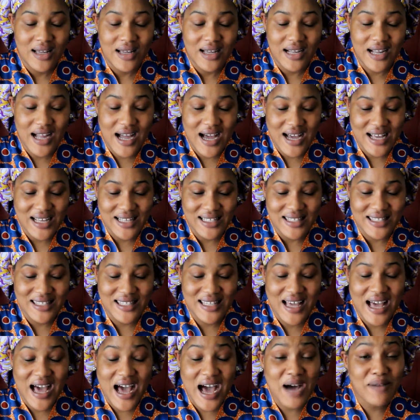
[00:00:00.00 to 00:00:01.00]
Guys,
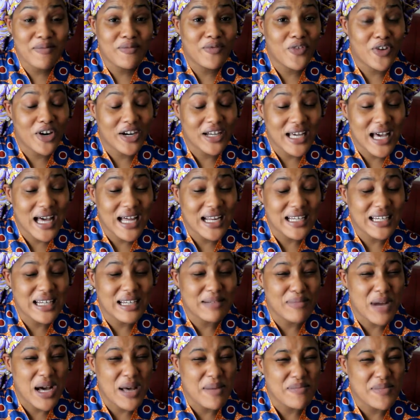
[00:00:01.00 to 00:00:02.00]
I'm forgetting
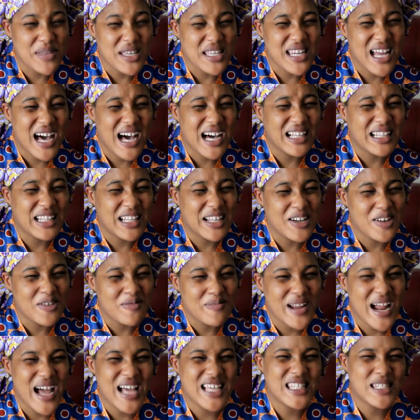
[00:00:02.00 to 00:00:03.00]
my Mina a little
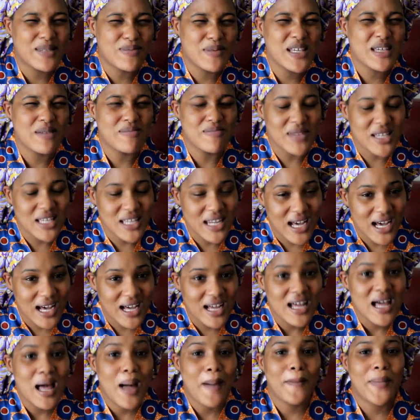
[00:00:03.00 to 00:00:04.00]
bit. I speak Mina,
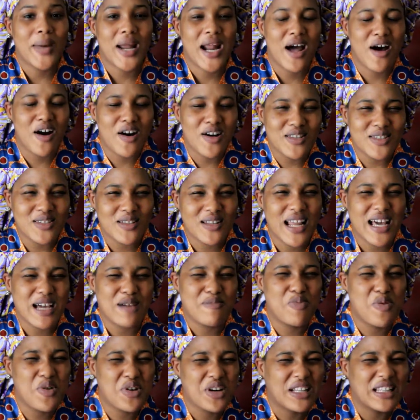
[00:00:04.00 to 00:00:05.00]
but I also
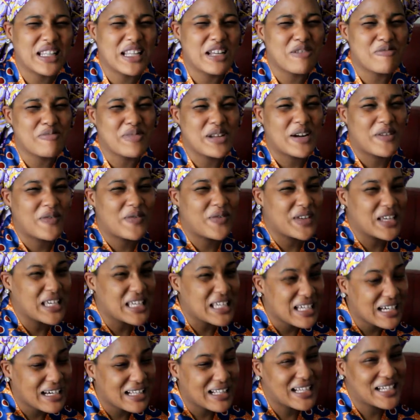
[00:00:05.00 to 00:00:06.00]
like put a little bit of
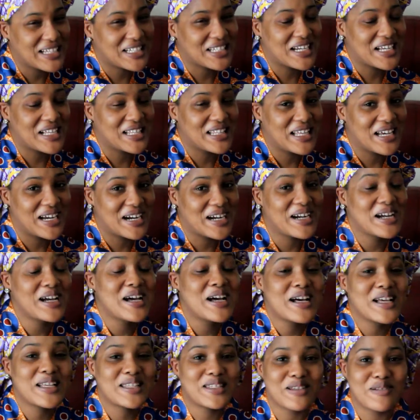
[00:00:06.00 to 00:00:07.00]
English in there.
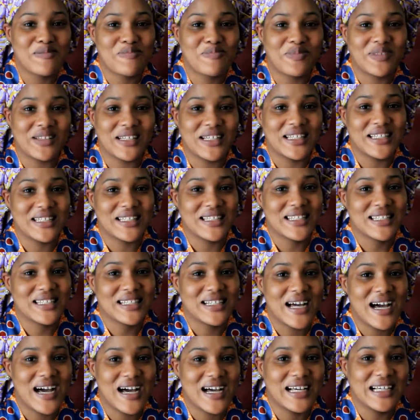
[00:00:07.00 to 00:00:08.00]
So please,
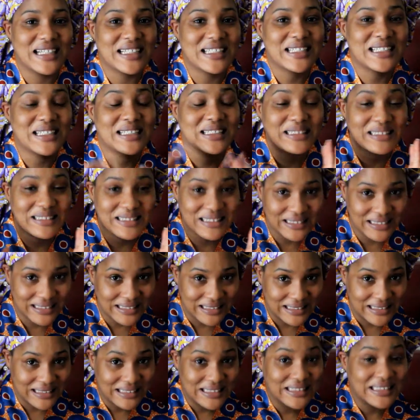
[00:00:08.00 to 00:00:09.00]
guys,
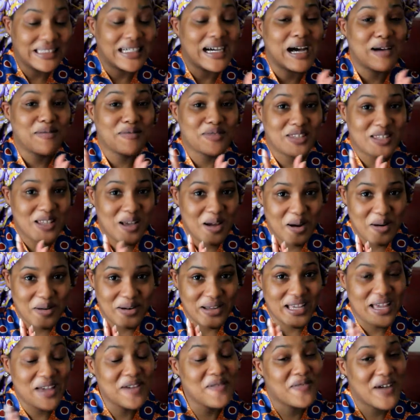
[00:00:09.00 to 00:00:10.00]
I'm sorry
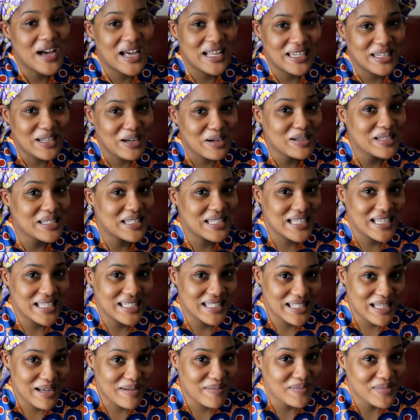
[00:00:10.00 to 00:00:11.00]
if I don't say
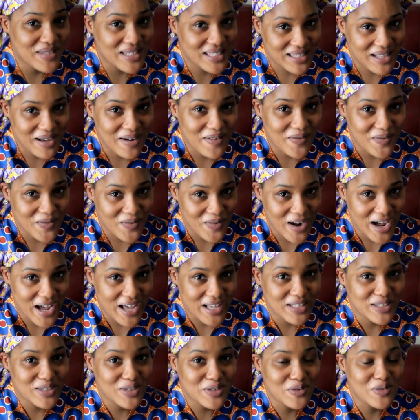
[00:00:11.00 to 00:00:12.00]
some stuff
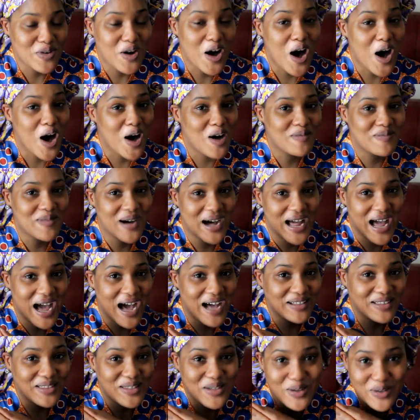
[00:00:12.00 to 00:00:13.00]
right. To all
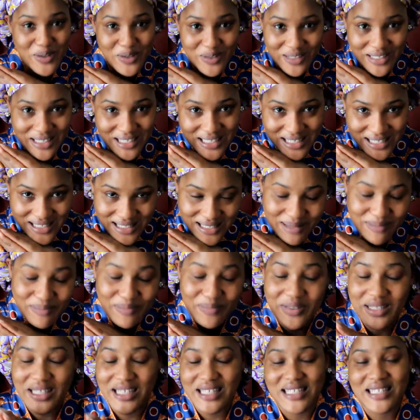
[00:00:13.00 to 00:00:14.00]
my Togolese,
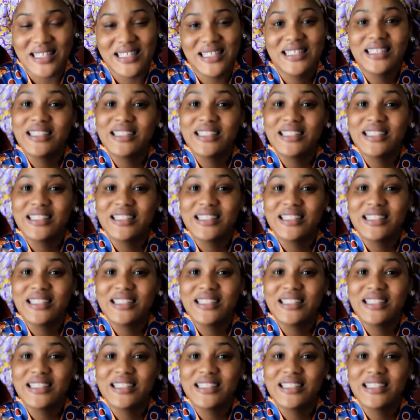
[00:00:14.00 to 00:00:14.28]
please,